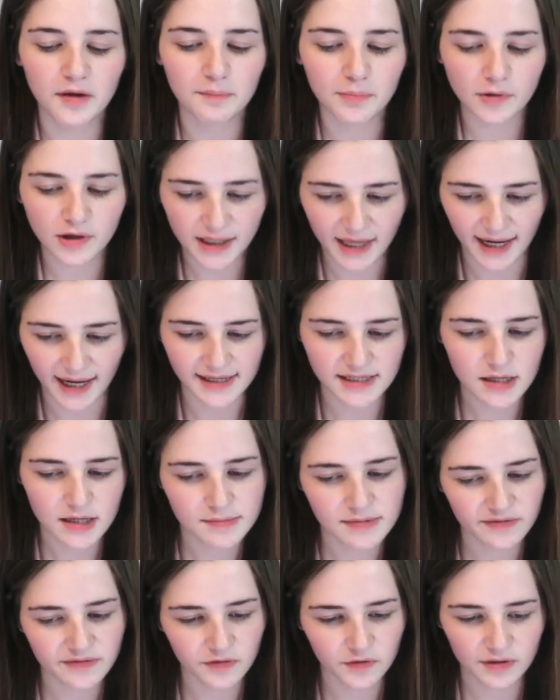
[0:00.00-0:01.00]
But yeah, in
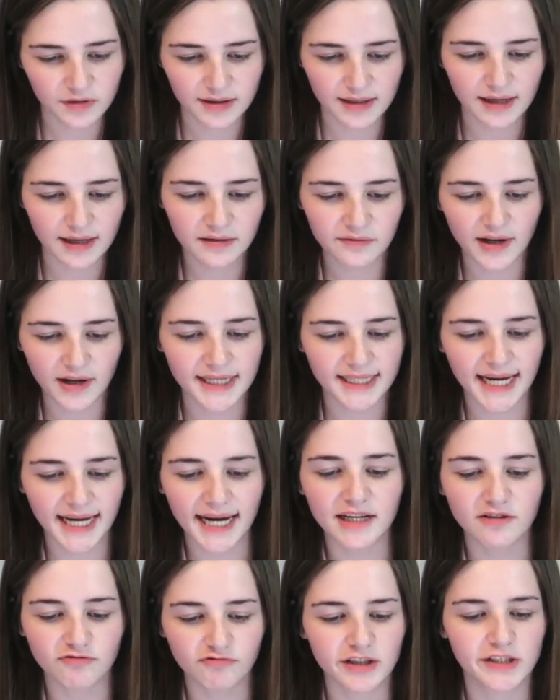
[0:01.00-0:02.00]
terms of kind of like
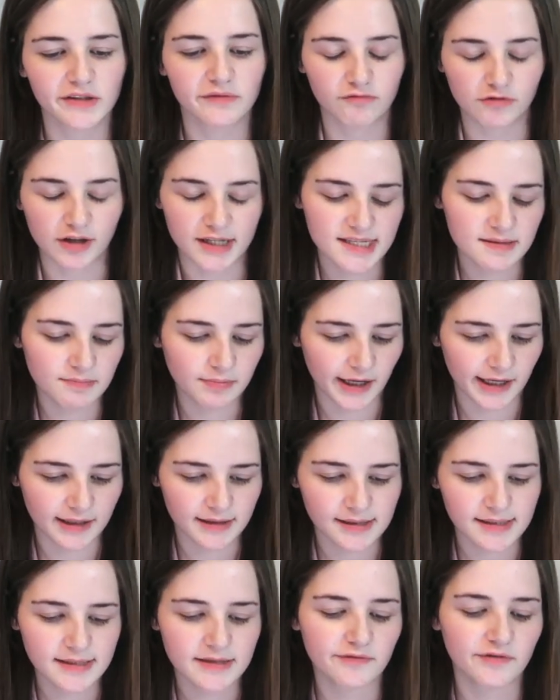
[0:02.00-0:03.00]
getting rid of
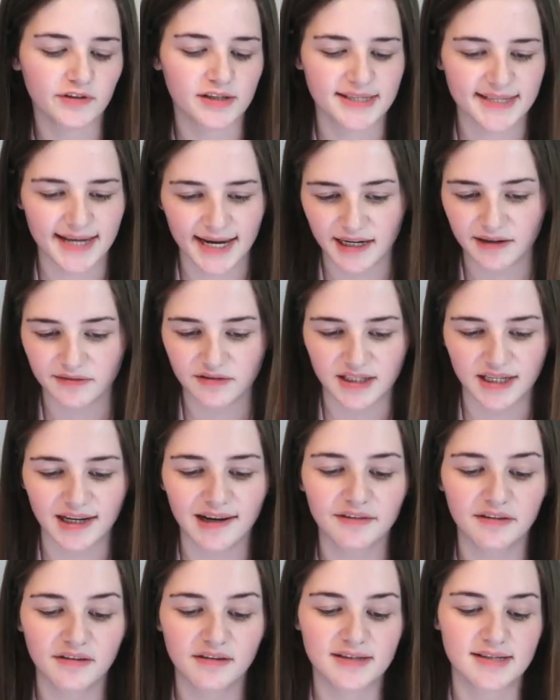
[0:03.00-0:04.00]
wristbands for safety,
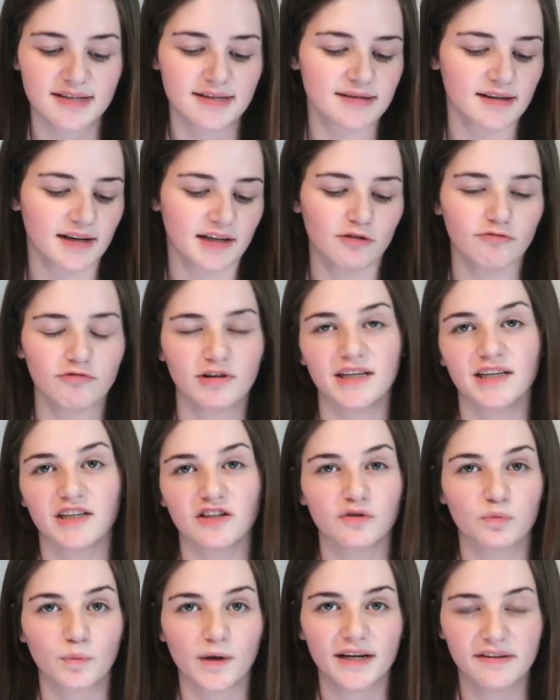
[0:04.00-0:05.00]
I think this is like a really
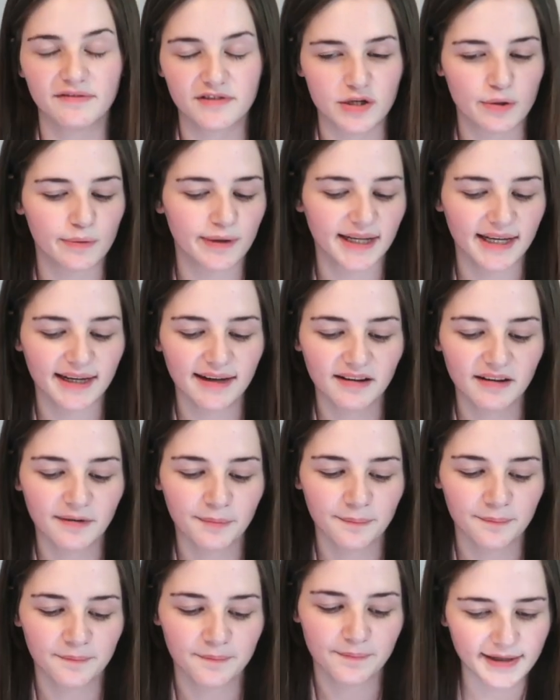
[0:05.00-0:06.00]
good way of doing it.
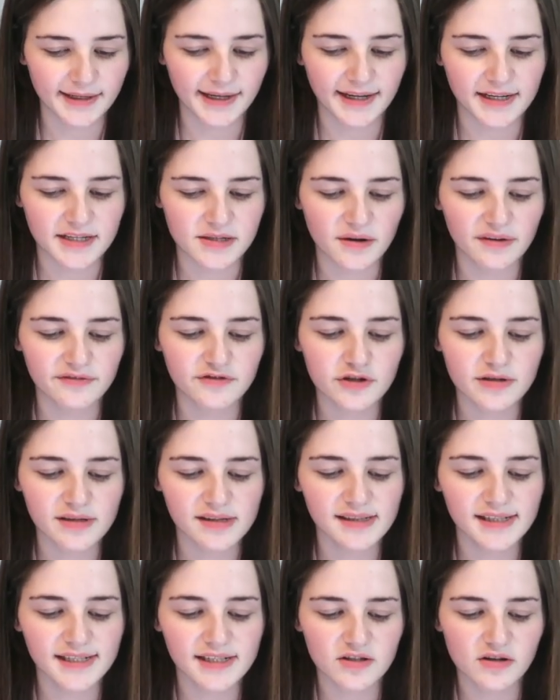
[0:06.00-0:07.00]
Okay, so I've
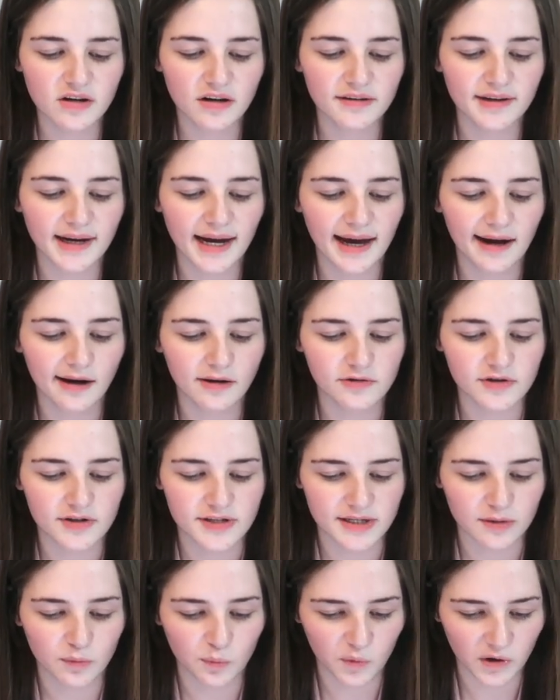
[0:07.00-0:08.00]
just clicked on how
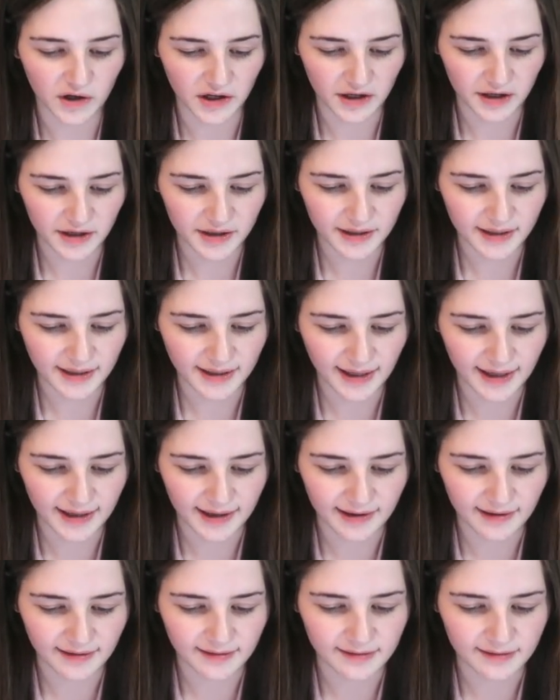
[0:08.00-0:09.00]
does it work,
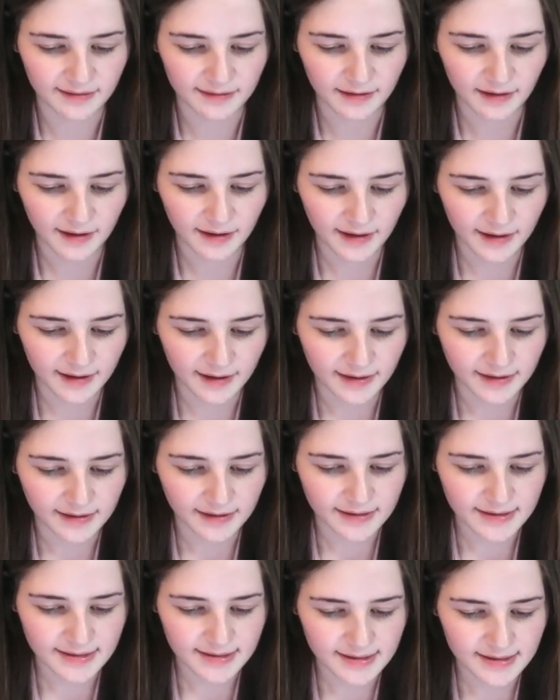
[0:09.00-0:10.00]
and
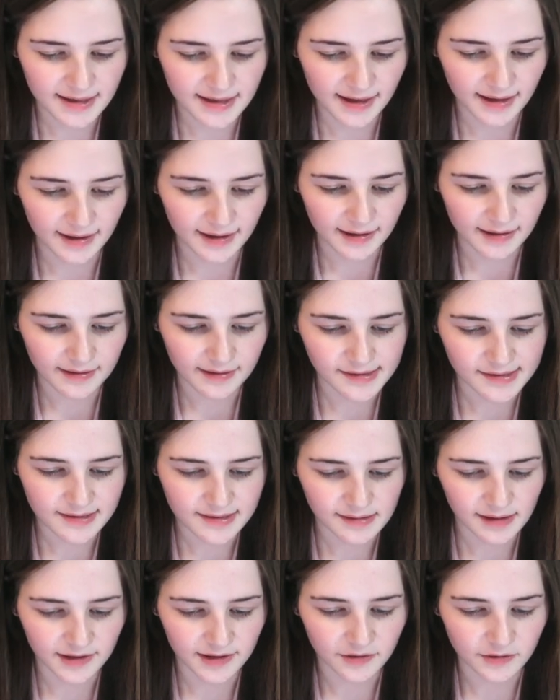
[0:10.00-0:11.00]
it
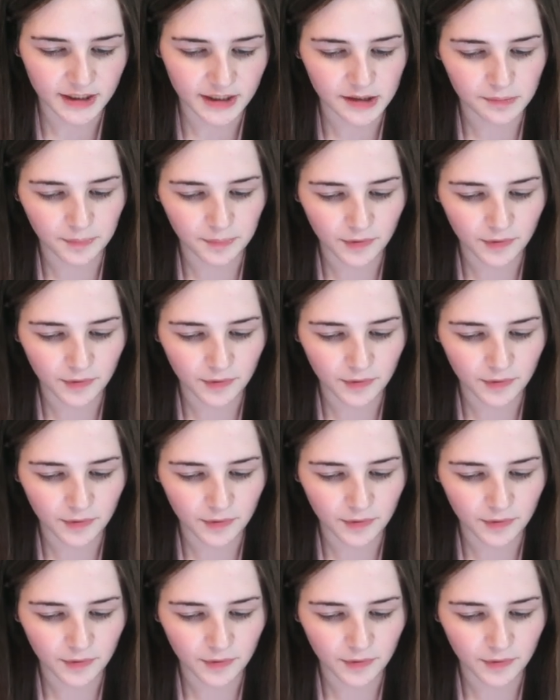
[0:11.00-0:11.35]
says like you'll need a